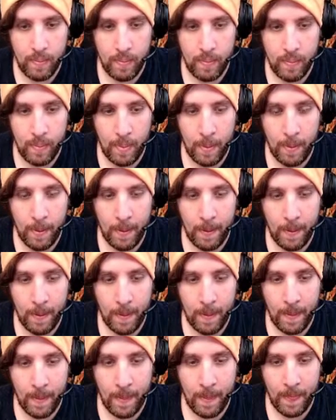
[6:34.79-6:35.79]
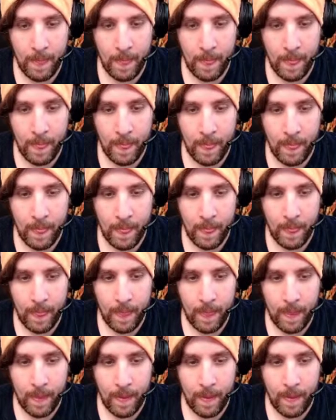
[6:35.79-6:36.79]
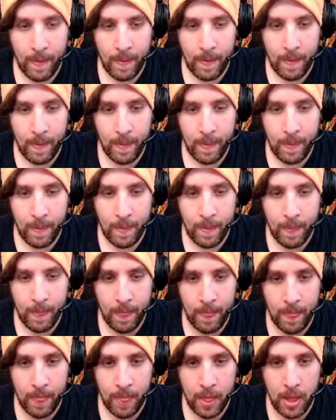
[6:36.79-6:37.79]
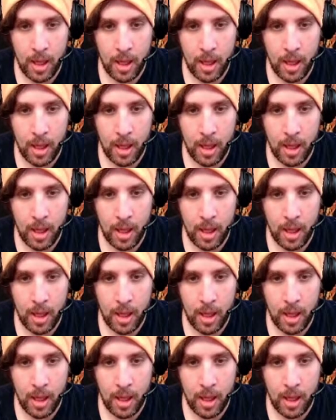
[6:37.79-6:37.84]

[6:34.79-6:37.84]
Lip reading: Nobody speaks.